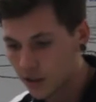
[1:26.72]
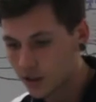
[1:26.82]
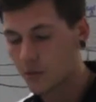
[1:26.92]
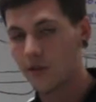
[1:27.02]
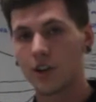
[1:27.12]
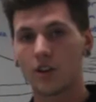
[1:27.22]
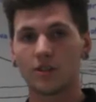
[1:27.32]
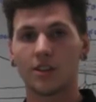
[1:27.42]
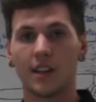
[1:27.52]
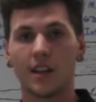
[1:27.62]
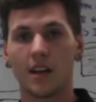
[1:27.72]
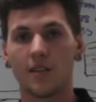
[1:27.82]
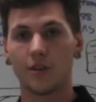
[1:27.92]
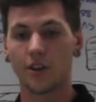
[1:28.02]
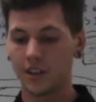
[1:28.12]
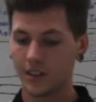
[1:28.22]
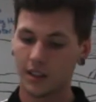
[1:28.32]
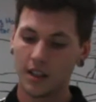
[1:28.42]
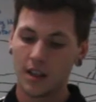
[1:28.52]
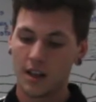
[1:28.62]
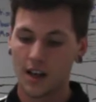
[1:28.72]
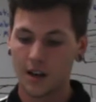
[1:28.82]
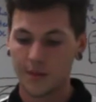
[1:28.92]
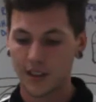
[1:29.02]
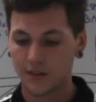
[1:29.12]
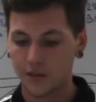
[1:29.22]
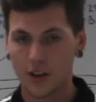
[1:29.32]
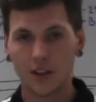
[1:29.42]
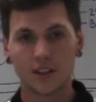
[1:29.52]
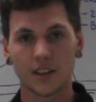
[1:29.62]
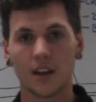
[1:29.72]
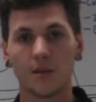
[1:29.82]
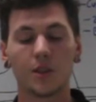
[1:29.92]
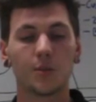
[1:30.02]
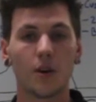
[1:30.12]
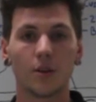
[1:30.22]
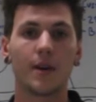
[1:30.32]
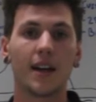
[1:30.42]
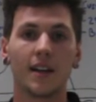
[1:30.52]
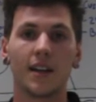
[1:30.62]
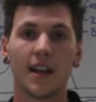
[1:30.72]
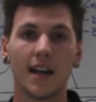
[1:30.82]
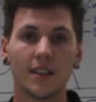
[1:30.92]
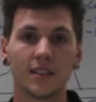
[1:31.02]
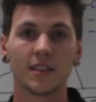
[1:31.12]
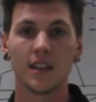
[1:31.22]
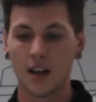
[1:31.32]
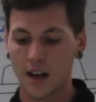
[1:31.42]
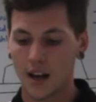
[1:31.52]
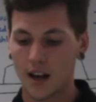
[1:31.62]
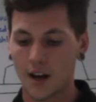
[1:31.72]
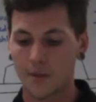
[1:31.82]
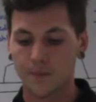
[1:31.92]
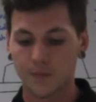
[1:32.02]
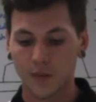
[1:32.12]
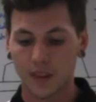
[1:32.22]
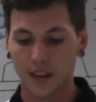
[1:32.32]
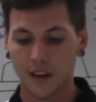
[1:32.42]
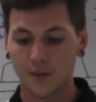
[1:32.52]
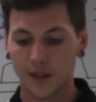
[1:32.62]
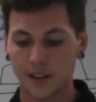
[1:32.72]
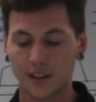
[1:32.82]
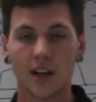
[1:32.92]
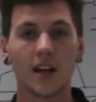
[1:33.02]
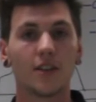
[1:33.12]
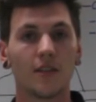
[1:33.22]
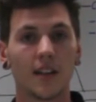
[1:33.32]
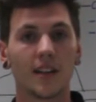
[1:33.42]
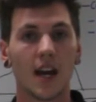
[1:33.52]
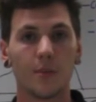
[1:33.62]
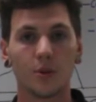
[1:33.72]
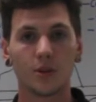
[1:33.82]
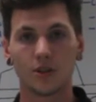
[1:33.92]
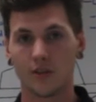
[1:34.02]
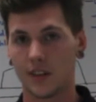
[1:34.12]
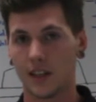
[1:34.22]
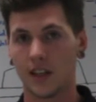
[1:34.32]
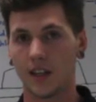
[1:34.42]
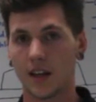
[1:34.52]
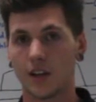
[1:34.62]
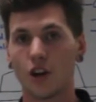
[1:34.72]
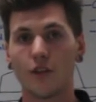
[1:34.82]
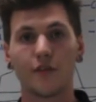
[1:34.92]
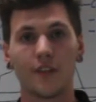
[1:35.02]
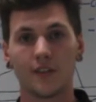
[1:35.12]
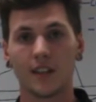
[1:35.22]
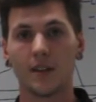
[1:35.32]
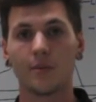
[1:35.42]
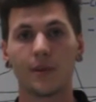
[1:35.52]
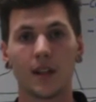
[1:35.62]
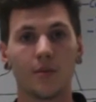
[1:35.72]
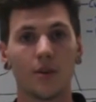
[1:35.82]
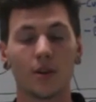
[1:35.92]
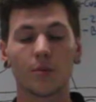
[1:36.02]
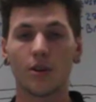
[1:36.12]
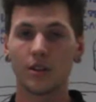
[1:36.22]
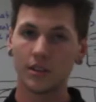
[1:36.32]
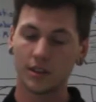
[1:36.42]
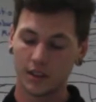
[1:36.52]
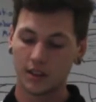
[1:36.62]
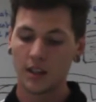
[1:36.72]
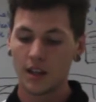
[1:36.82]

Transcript: So moving on to the inverters. These inverters are bespoke made in-house. They've been designed around the outputs of the Nova 15 Plettenberg motors.